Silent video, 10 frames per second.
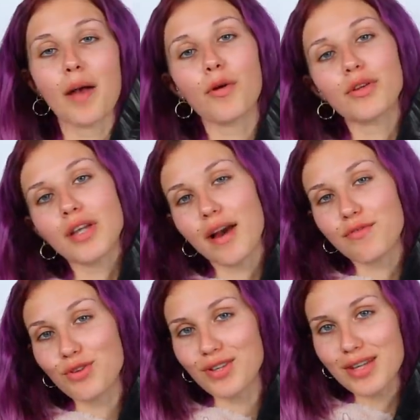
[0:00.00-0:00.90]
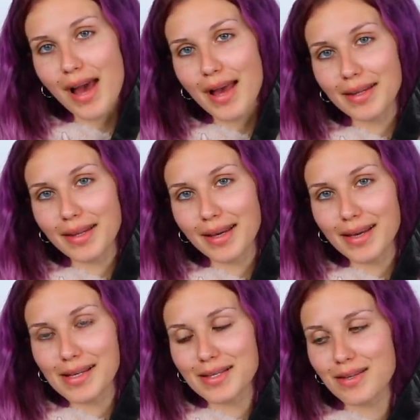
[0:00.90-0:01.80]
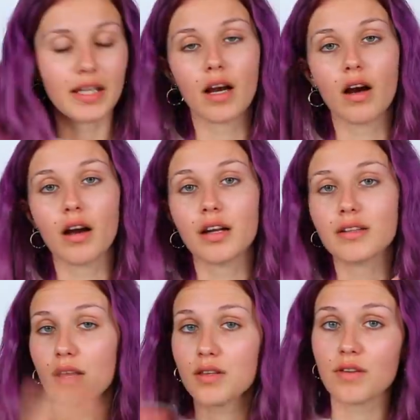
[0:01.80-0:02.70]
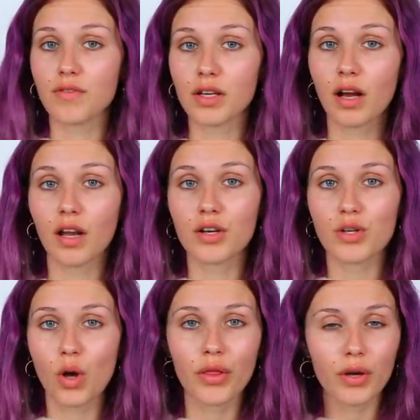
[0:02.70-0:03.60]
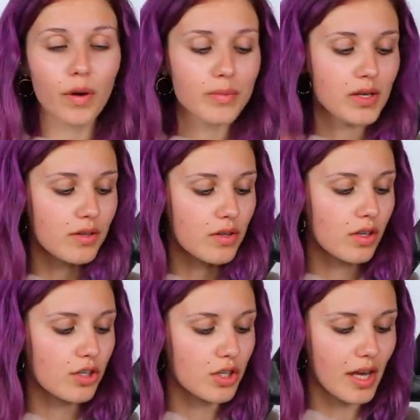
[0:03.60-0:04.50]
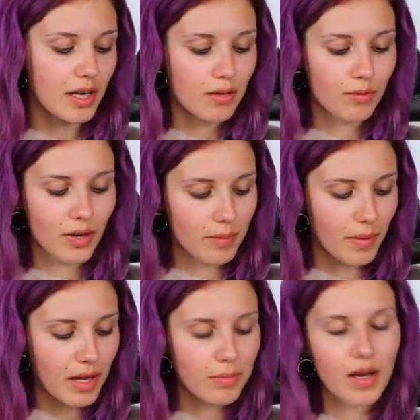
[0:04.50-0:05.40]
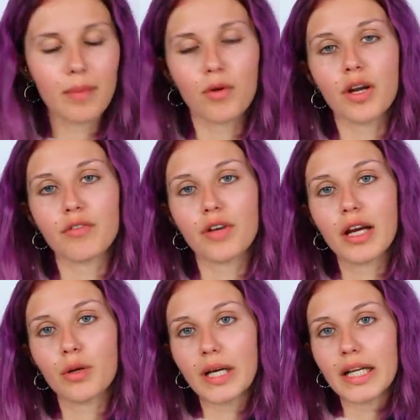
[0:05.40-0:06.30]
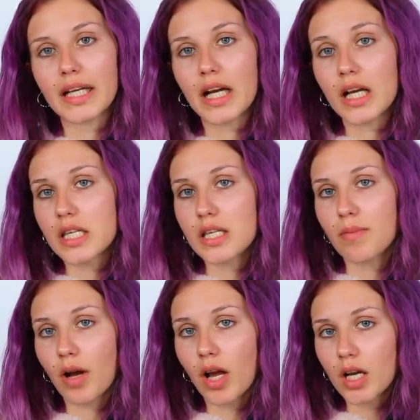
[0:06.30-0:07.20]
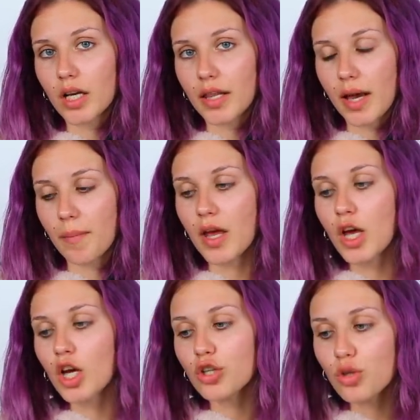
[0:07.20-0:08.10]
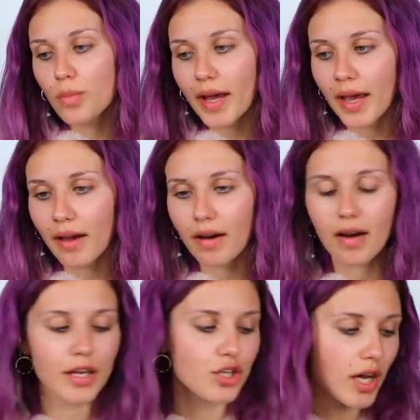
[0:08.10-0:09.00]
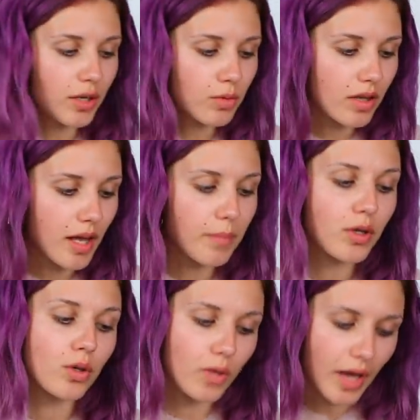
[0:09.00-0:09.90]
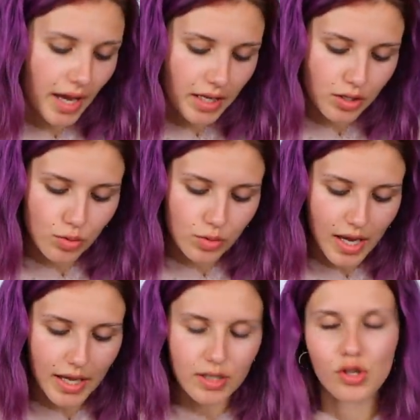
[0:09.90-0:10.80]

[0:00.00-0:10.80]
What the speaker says: I'm going to have to dye these. There are a tons of different colors on their website, so you can just get it ready-made. But I'm gonna very quickly custom color them to my hair. I checked with them, you can do that.